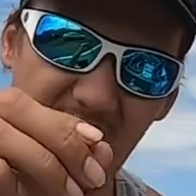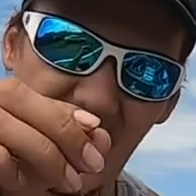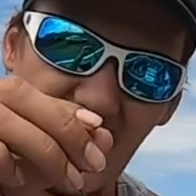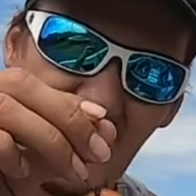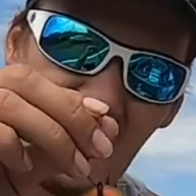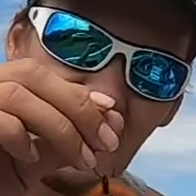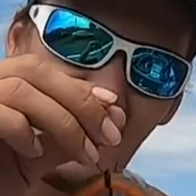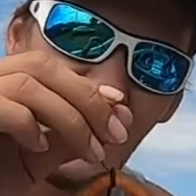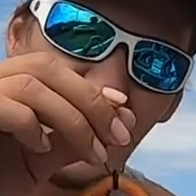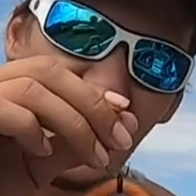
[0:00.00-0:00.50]

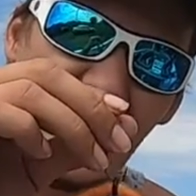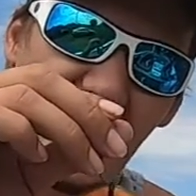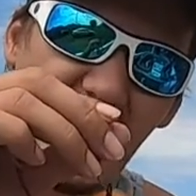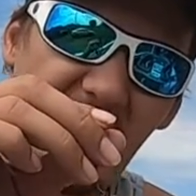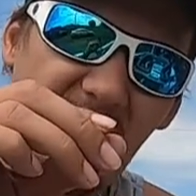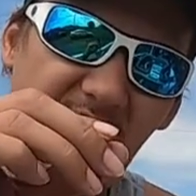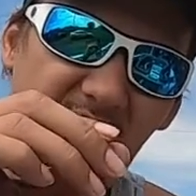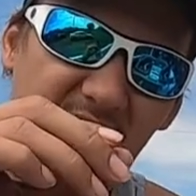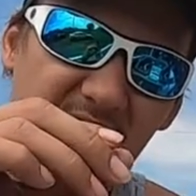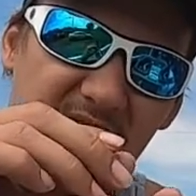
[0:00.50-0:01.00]
down.
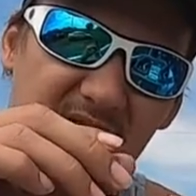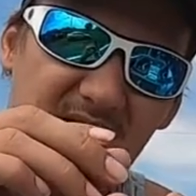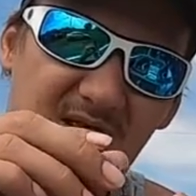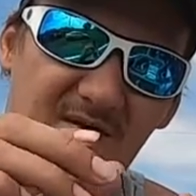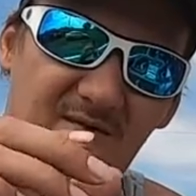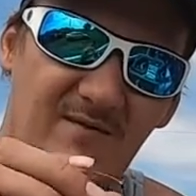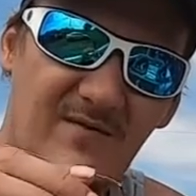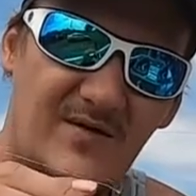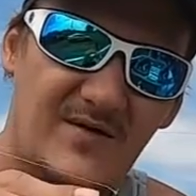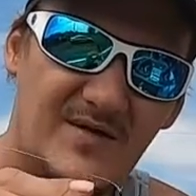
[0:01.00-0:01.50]
When this
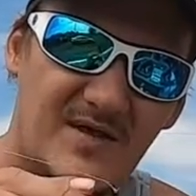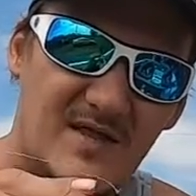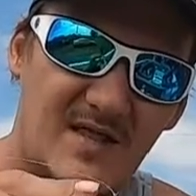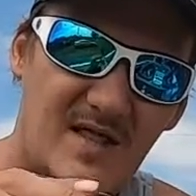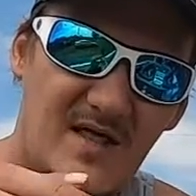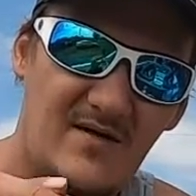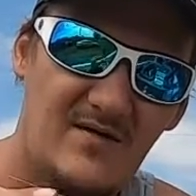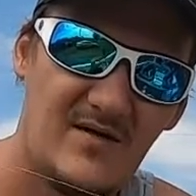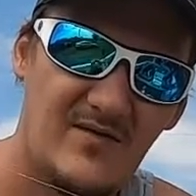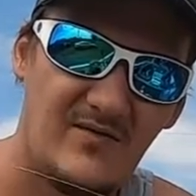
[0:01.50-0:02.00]
thing floats
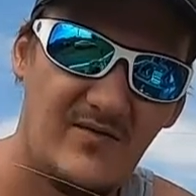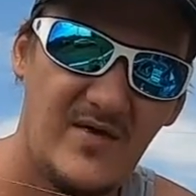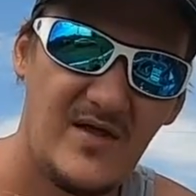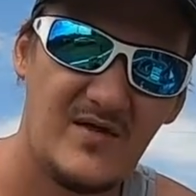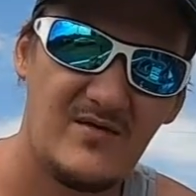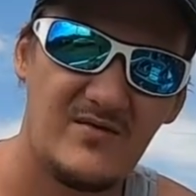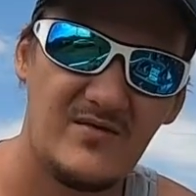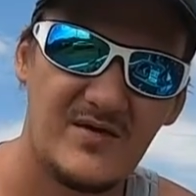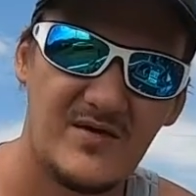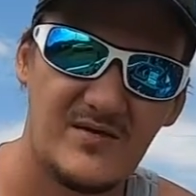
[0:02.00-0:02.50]
down, it
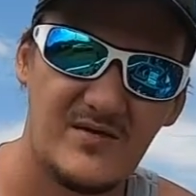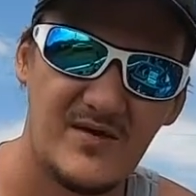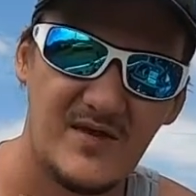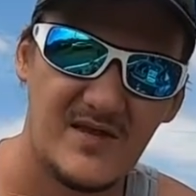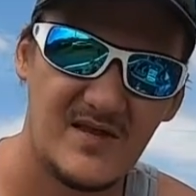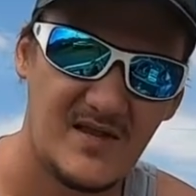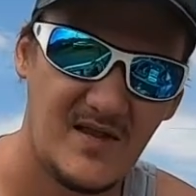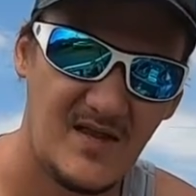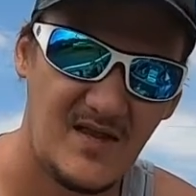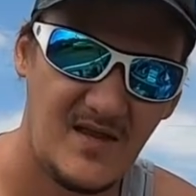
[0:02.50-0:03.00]
wiggles on the
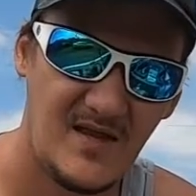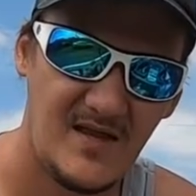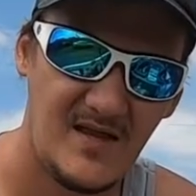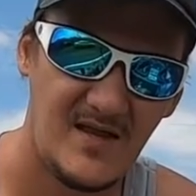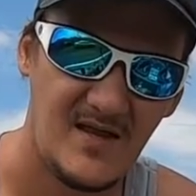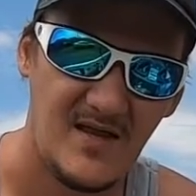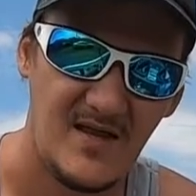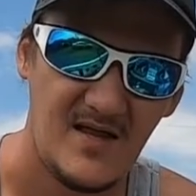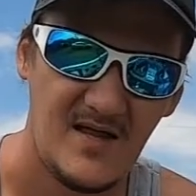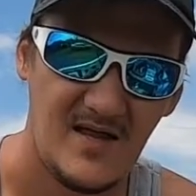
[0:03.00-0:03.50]
side,
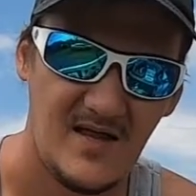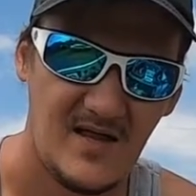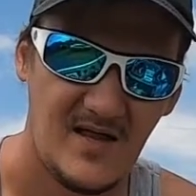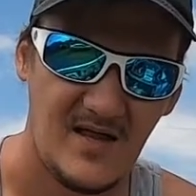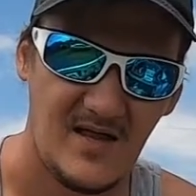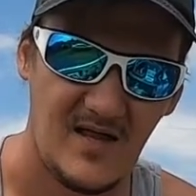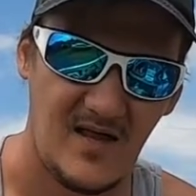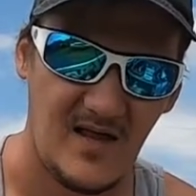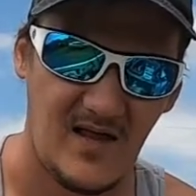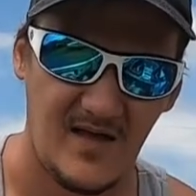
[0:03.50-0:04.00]

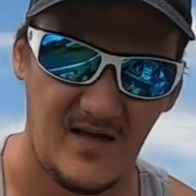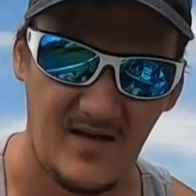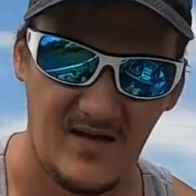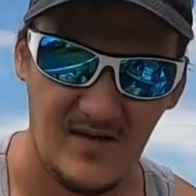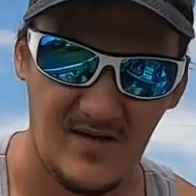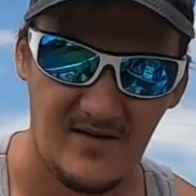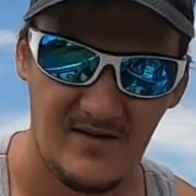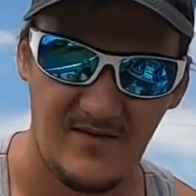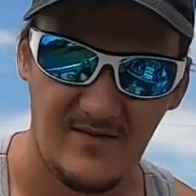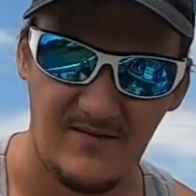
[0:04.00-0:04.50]
and
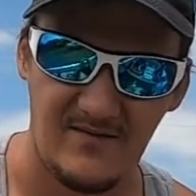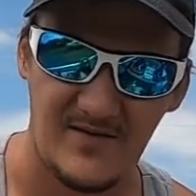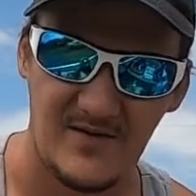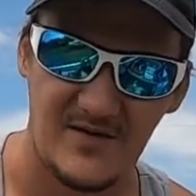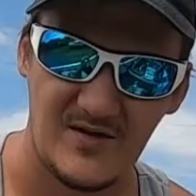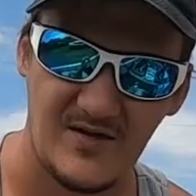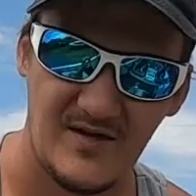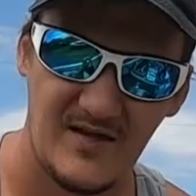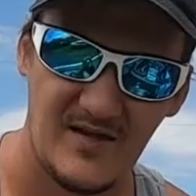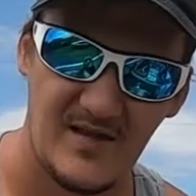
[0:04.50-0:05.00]
the
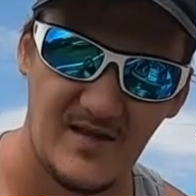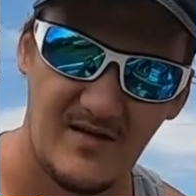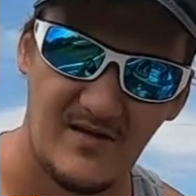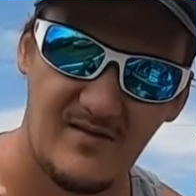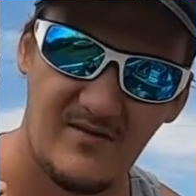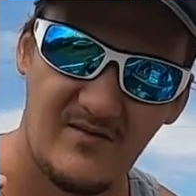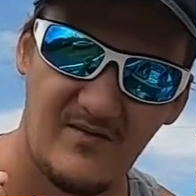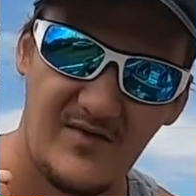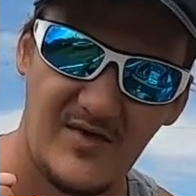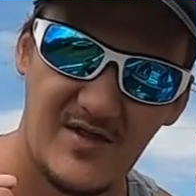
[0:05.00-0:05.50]
fish like it.
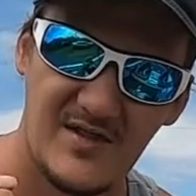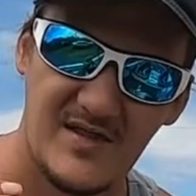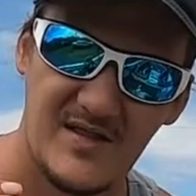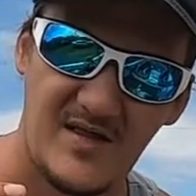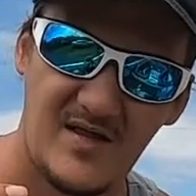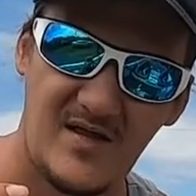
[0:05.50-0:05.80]
Once